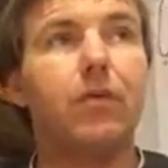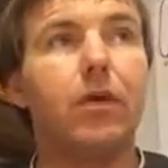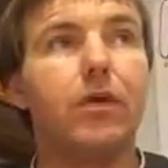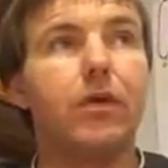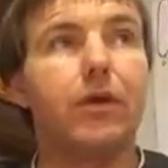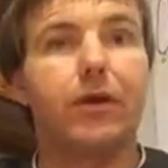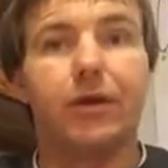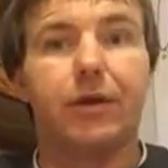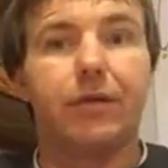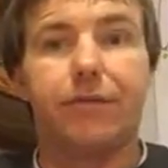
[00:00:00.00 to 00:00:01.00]
where you're going
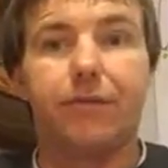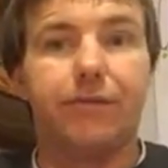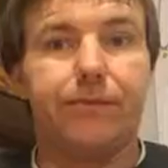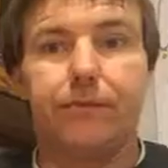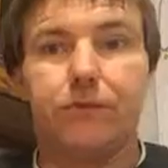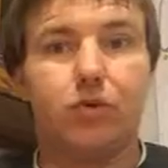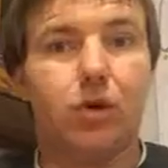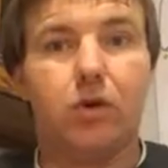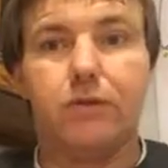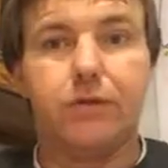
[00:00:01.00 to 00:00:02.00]
to have
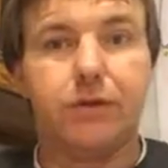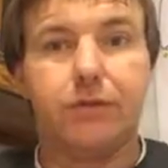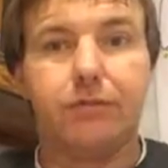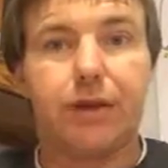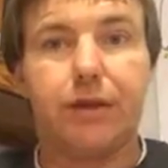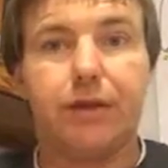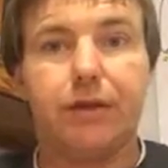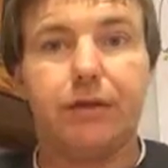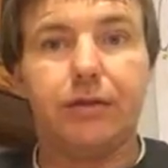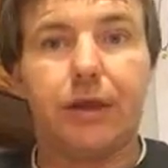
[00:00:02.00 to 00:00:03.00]
12 to
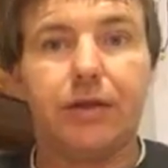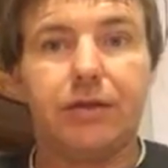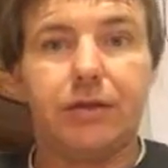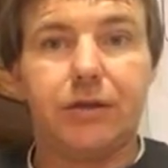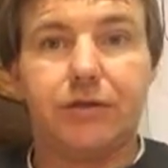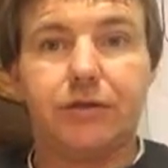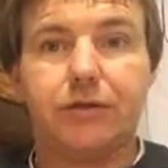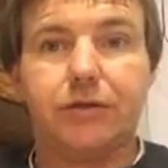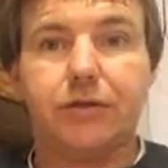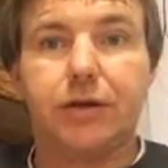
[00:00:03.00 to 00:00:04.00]
18
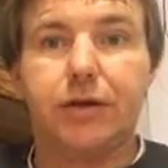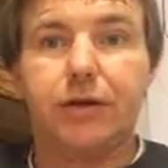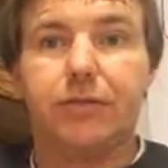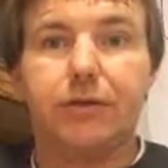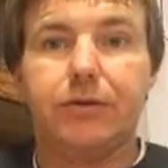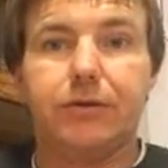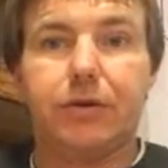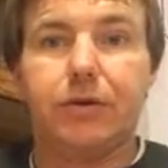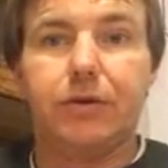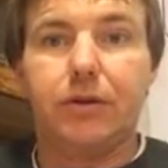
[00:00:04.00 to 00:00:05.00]
inches, kind of depends
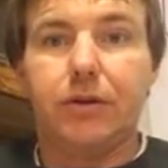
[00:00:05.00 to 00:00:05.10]
on